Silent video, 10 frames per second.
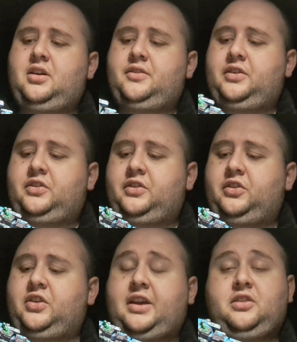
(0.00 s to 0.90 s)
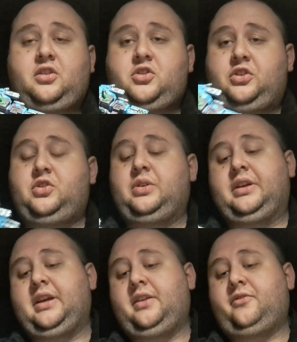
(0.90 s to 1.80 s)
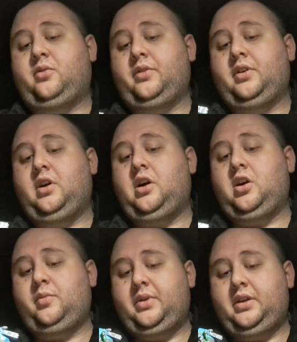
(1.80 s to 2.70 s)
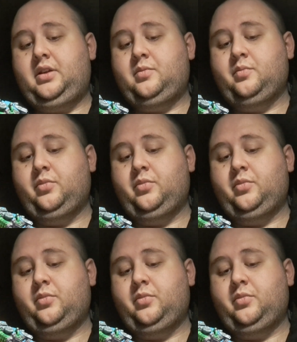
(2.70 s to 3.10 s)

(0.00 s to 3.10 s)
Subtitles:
This is the second largest you can get for their army